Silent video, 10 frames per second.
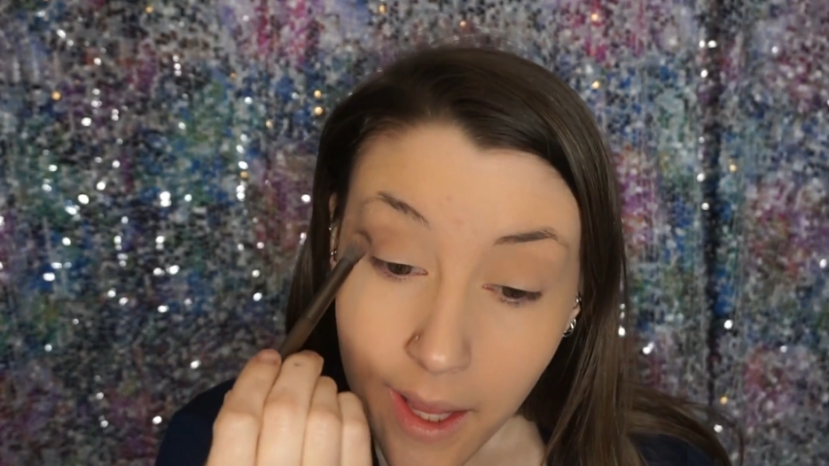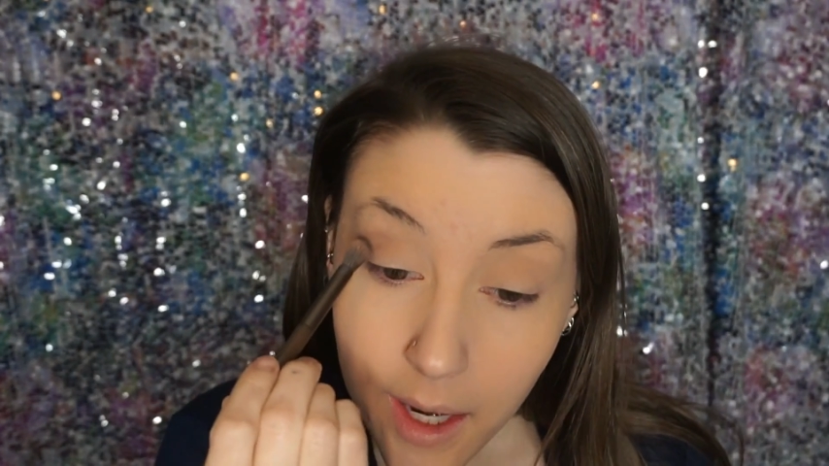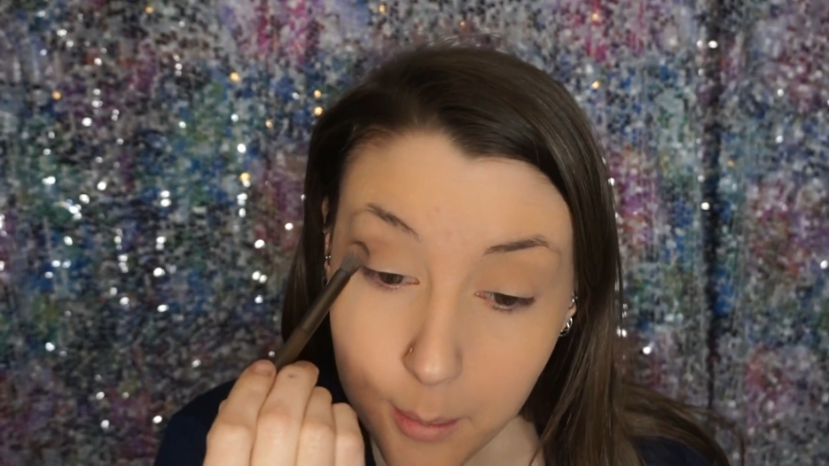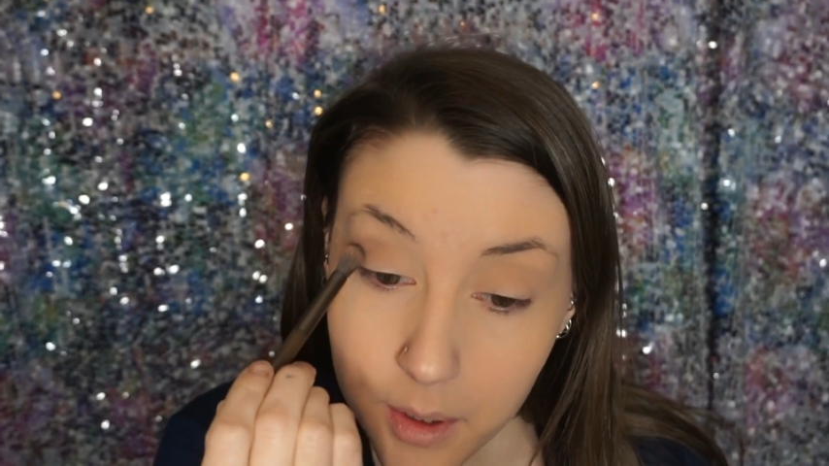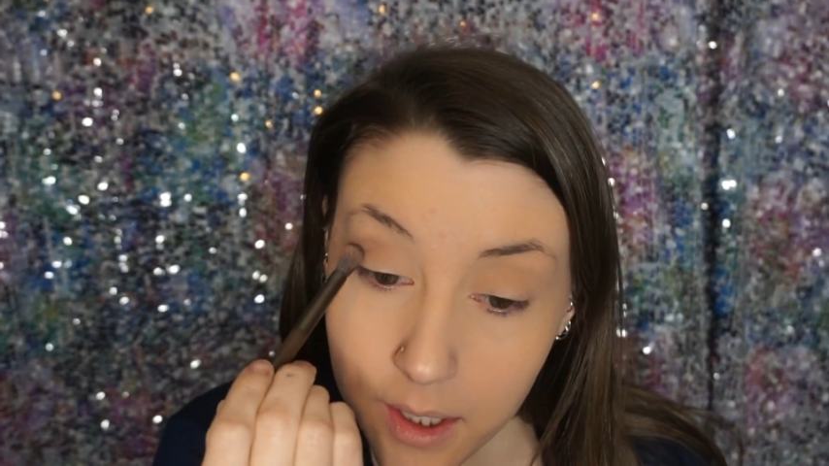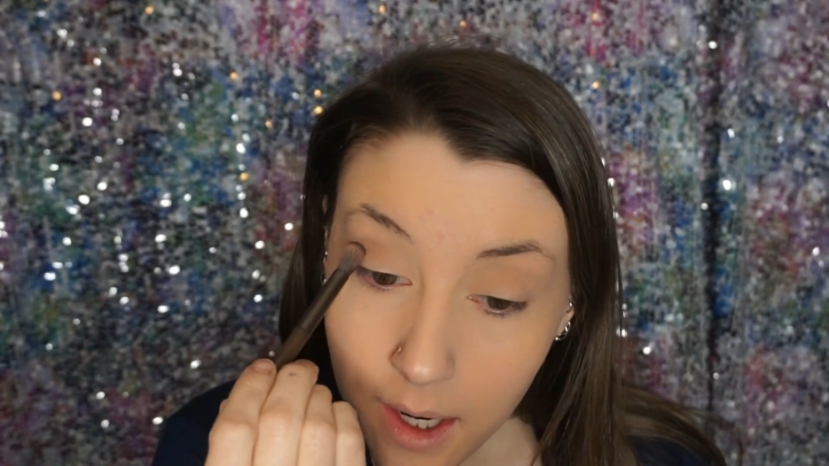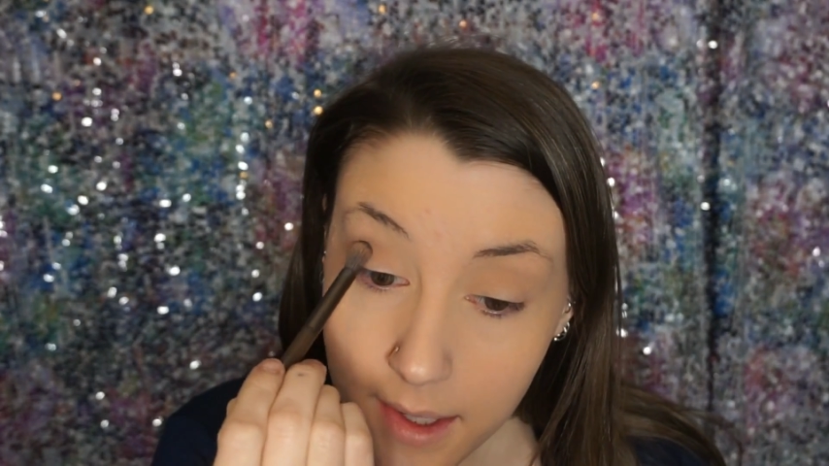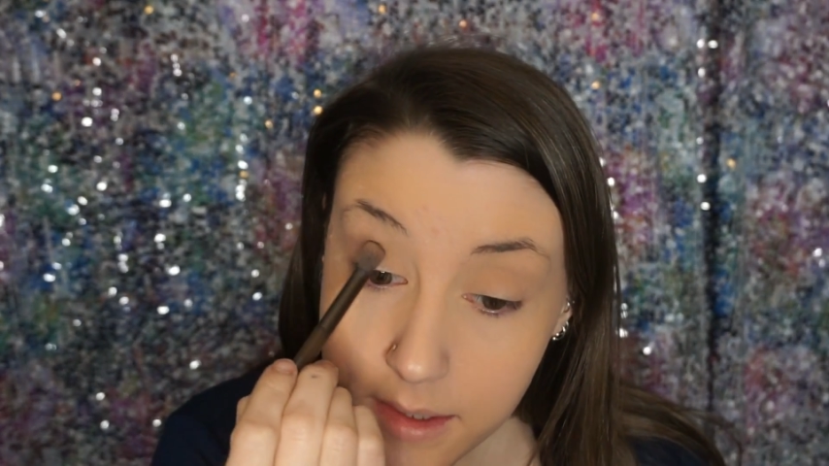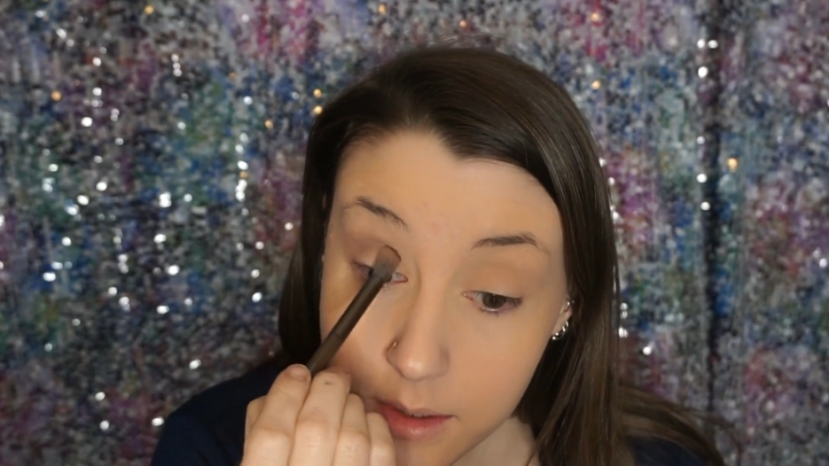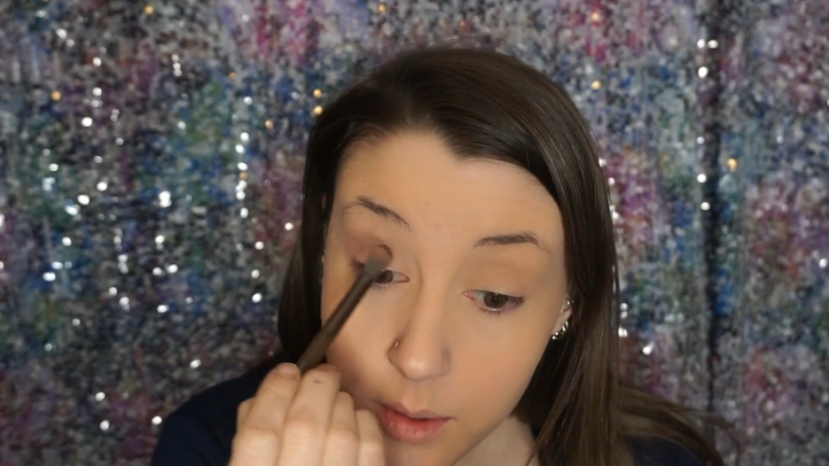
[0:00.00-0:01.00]
and I'm gonna
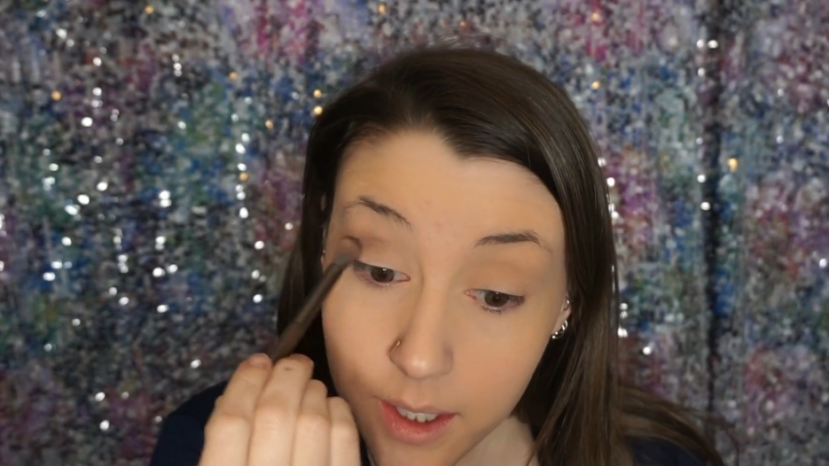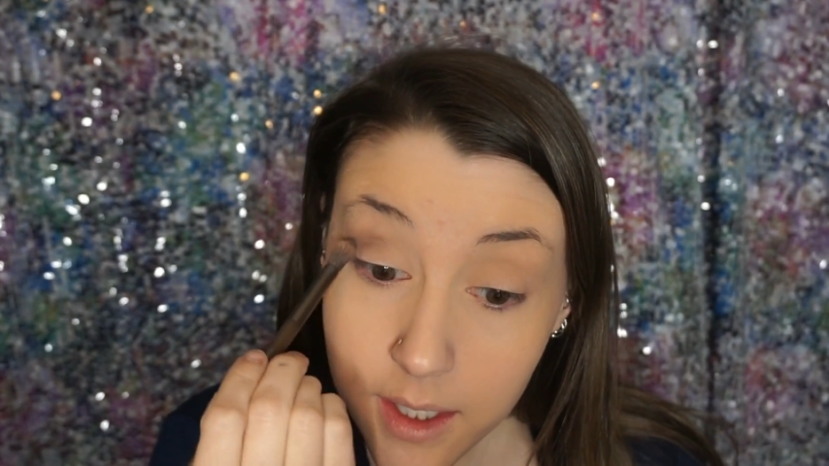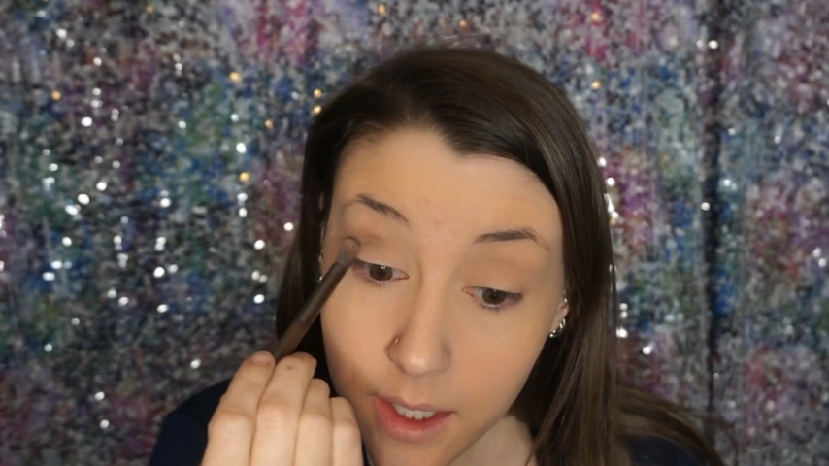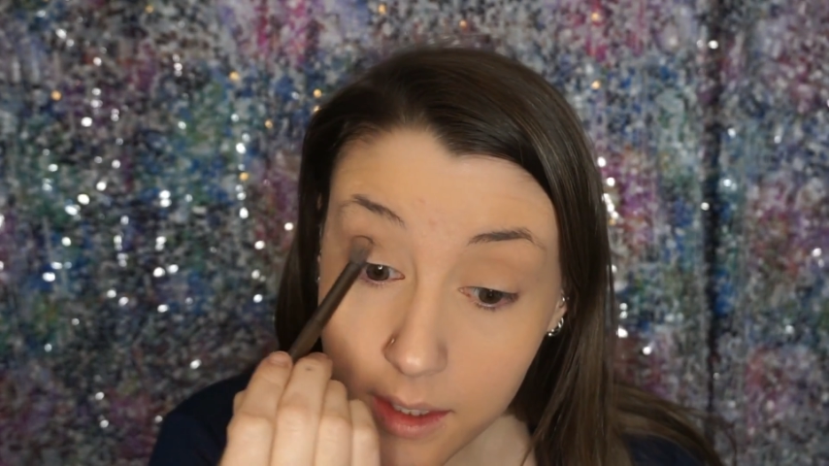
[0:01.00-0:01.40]
concentrate it